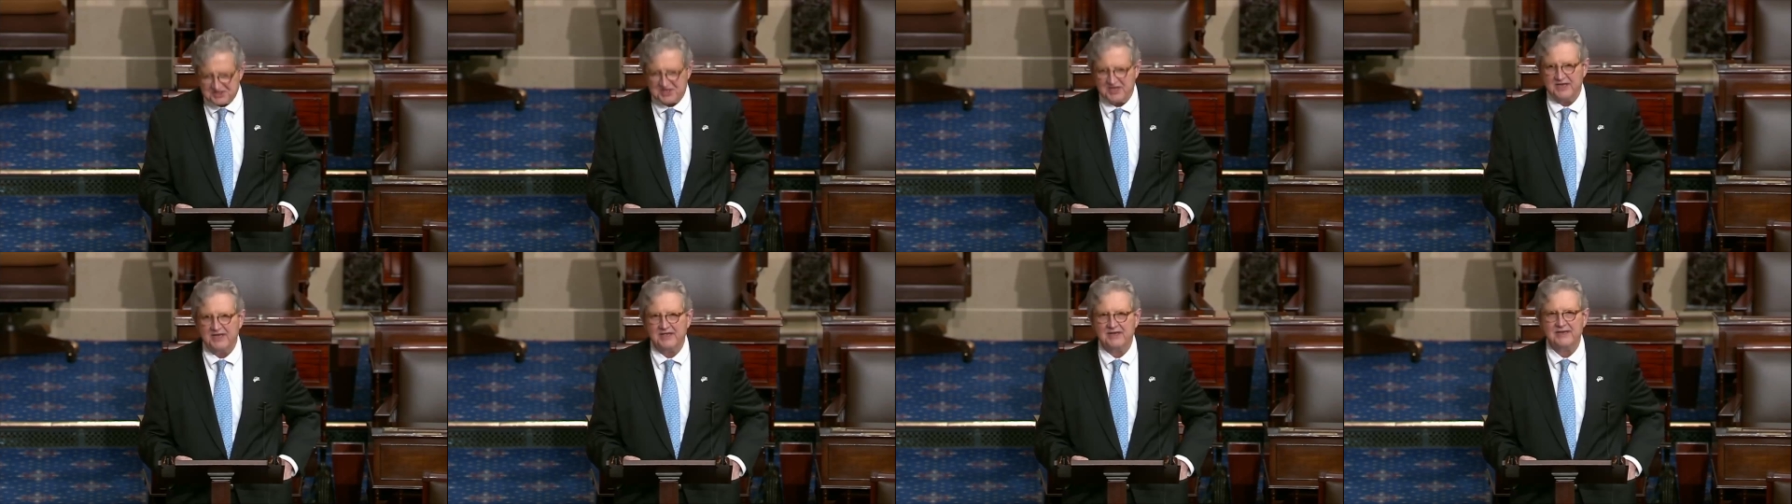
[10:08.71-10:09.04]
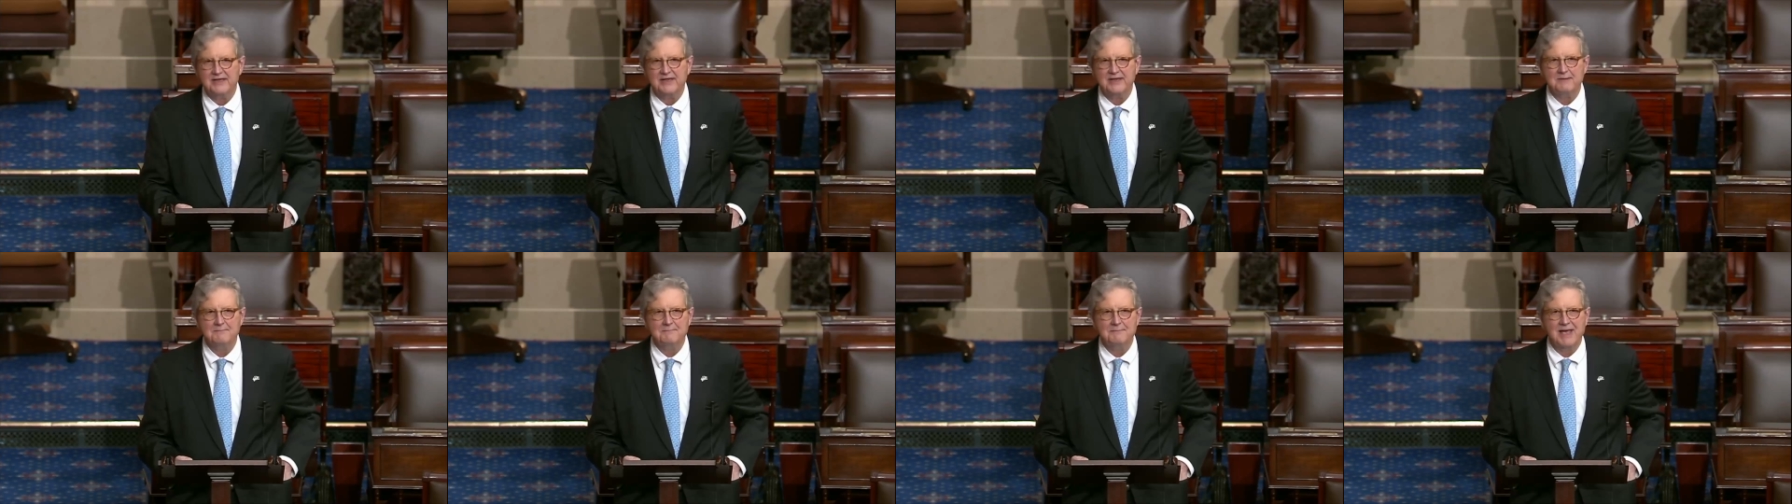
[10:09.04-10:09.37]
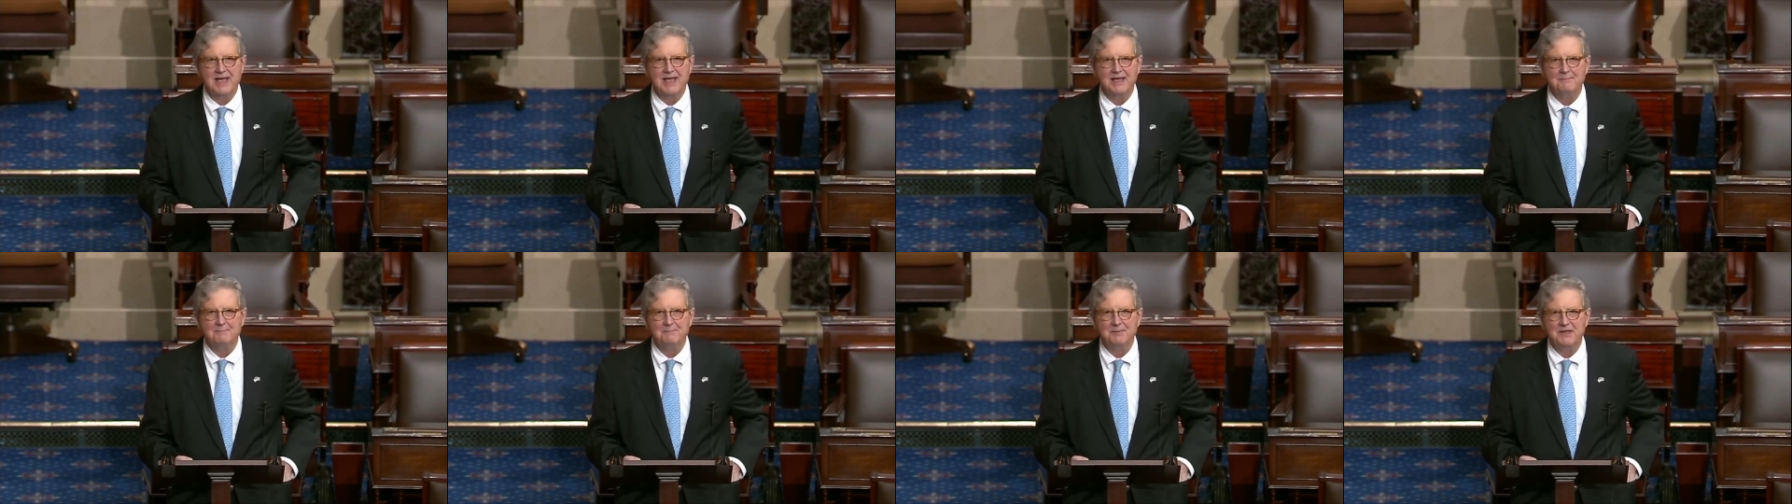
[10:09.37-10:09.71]
hitting
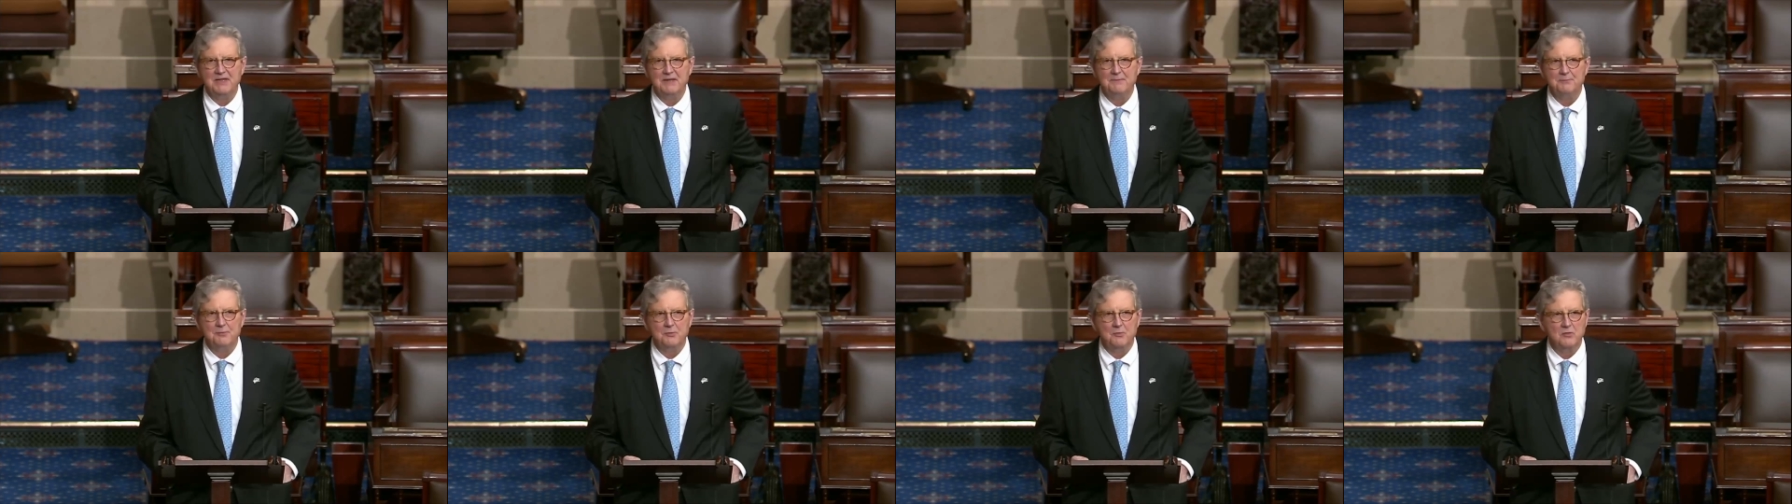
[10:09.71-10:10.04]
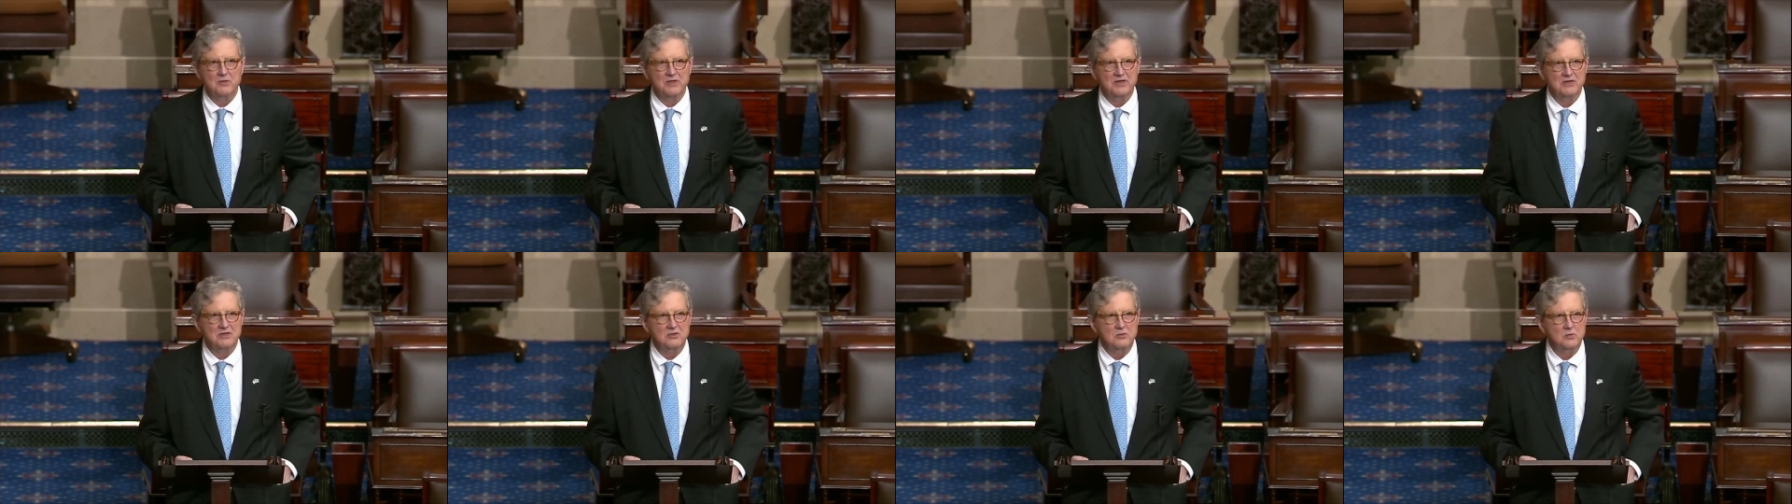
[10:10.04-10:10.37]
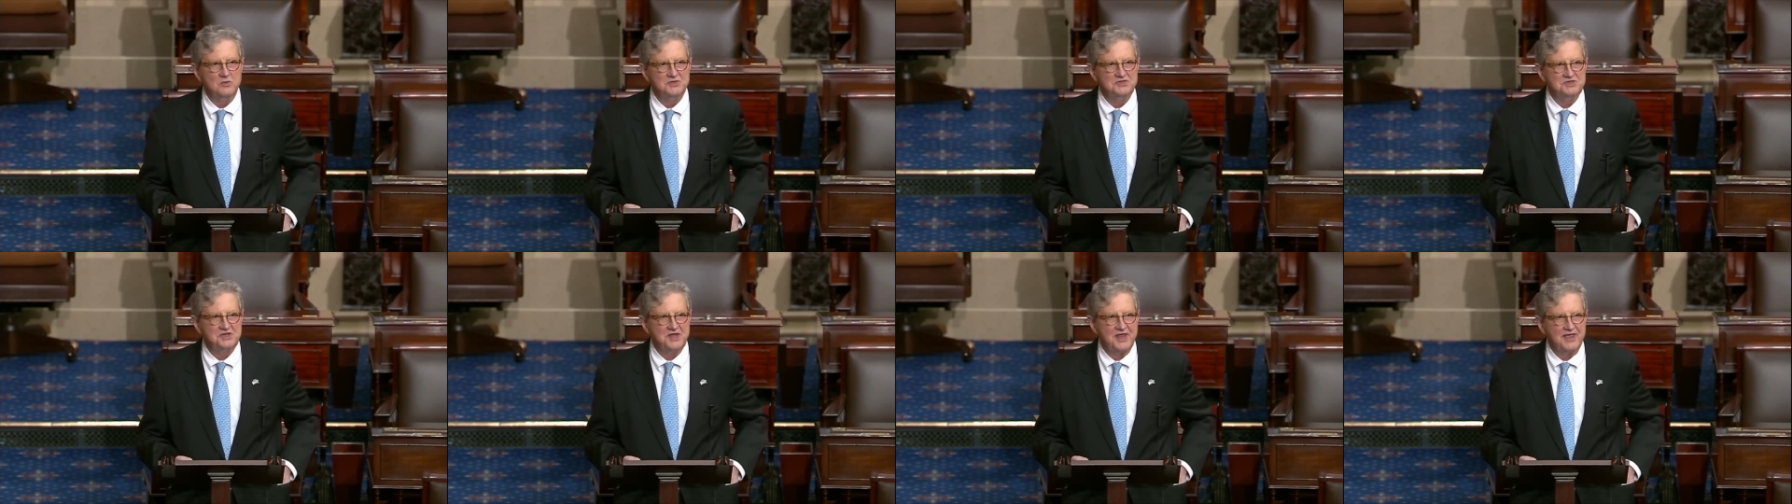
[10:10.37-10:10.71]
my people in
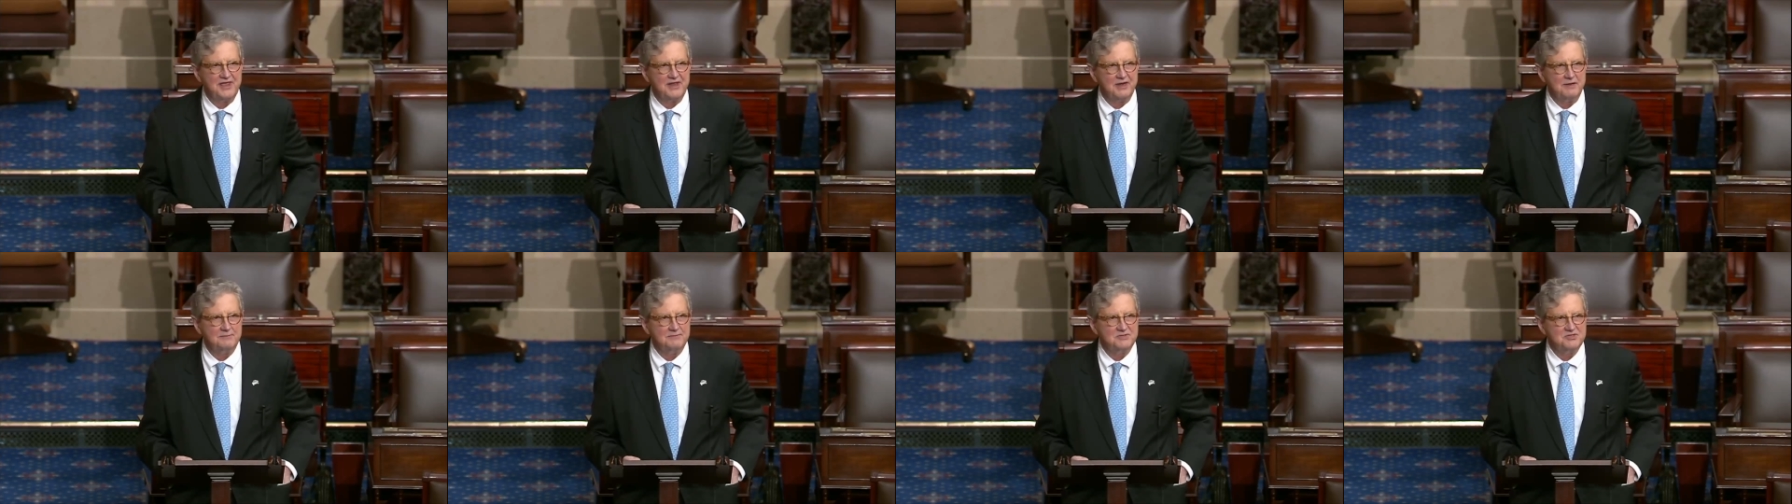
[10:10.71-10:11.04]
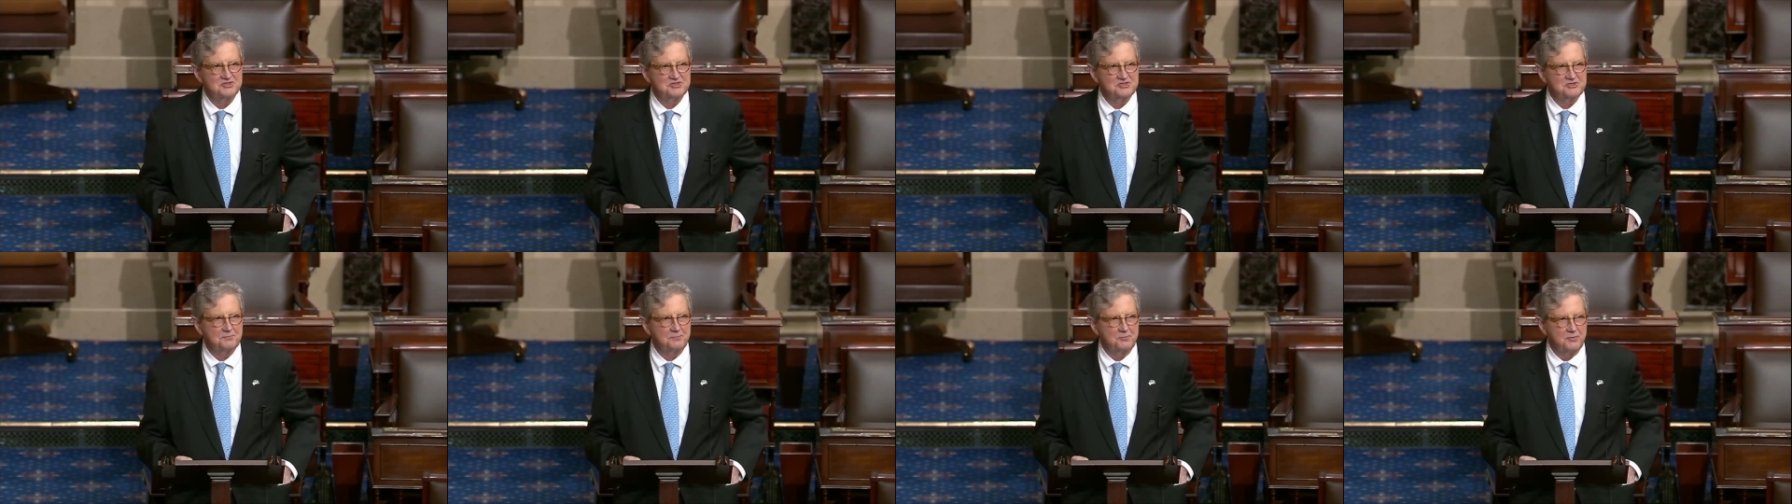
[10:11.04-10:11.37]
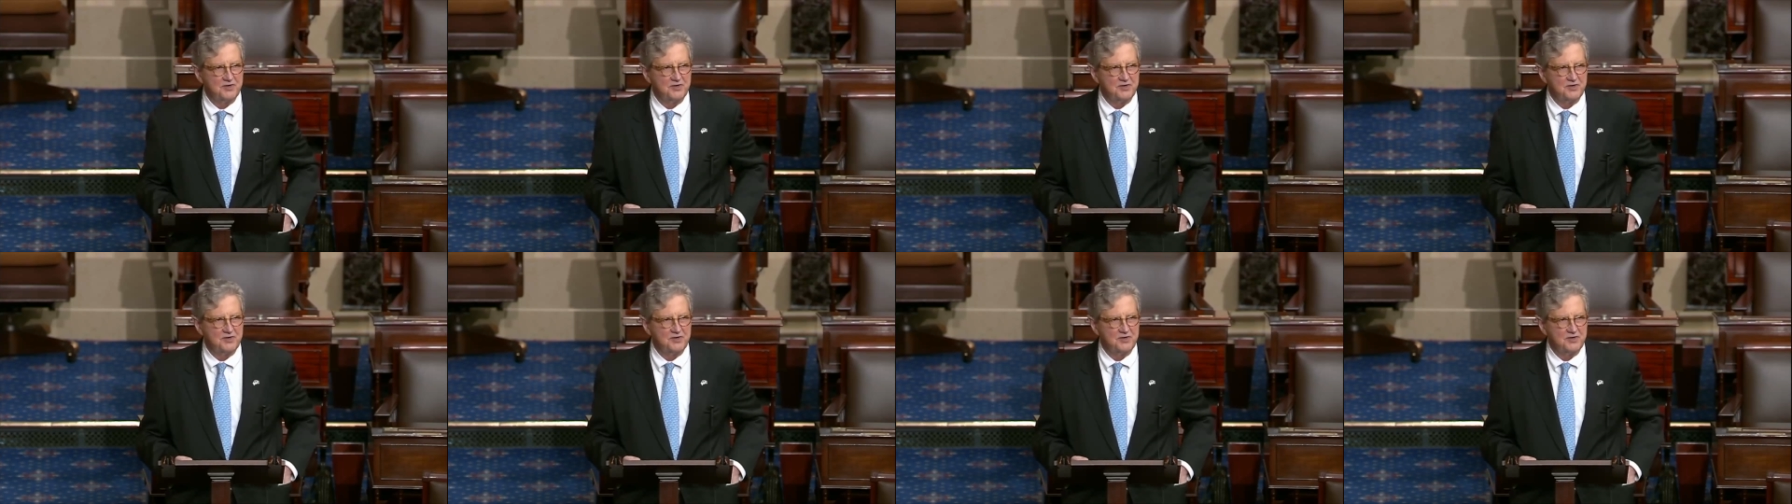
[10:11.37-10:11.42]
Louisiana, Mr.